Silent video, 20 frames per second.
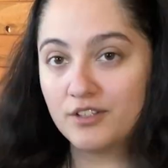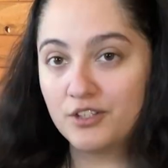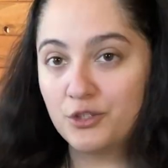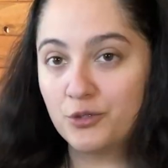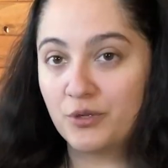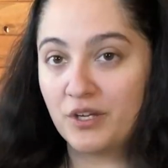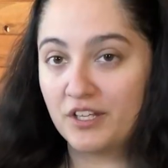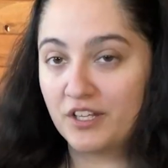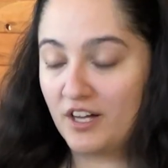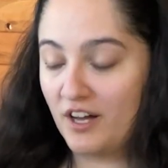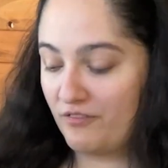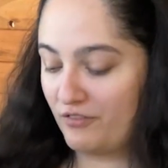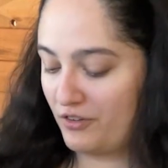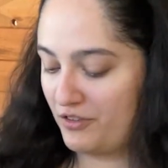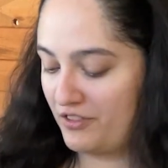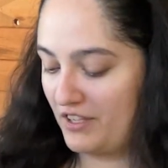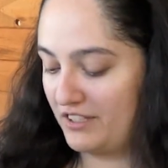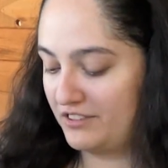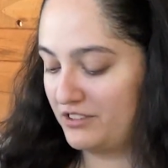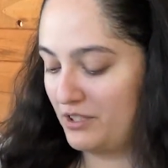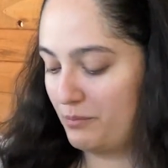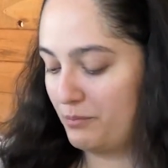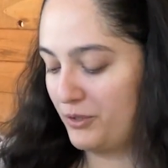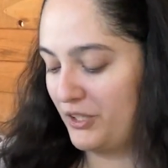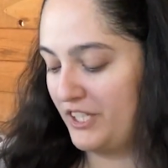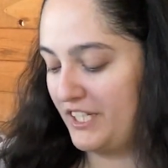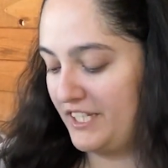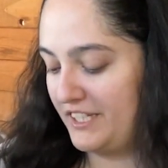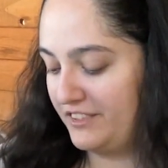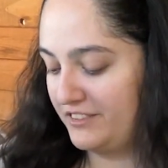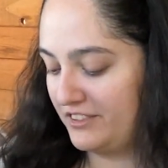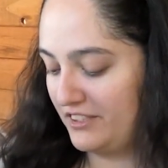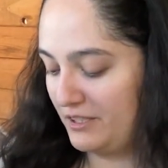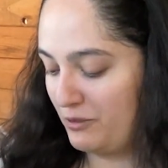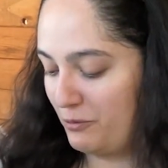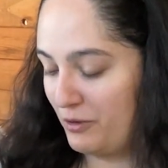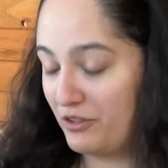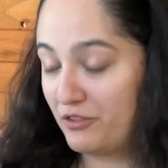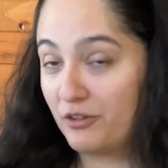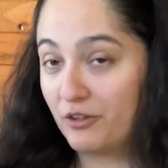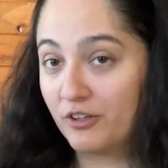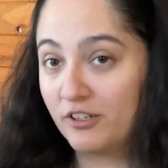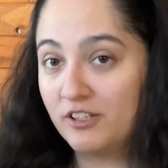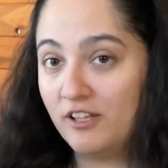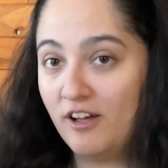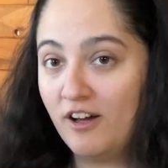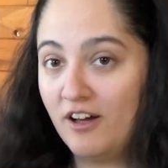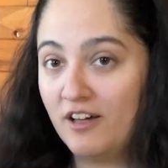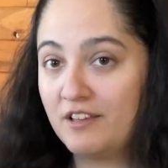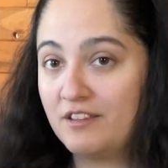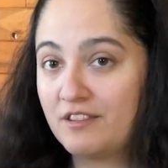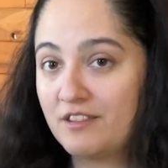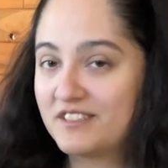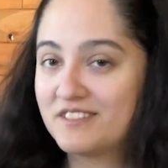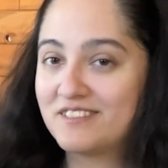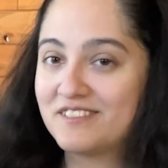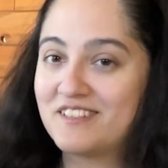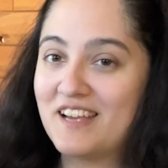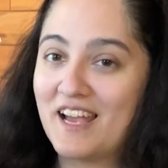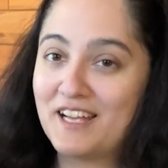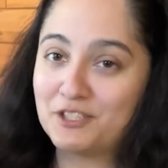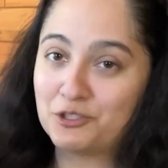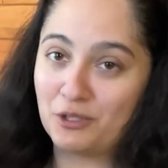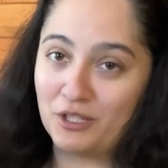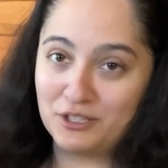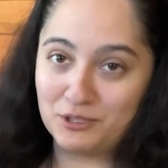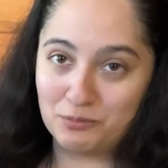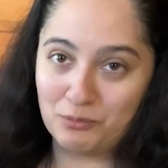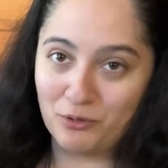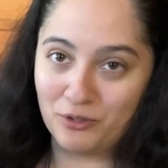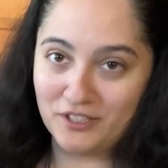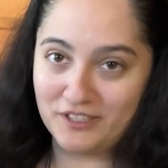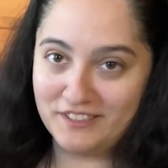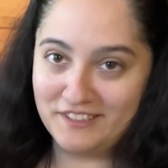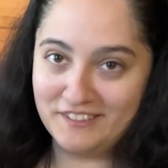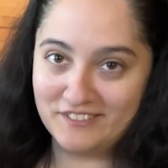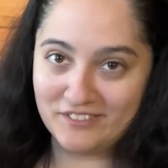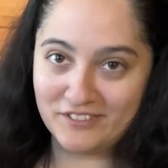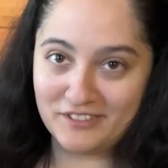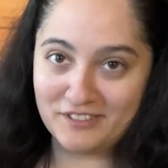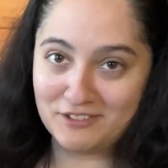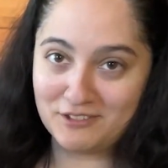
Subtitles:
You can cover things up pretty easily with your cloth and transport it easily.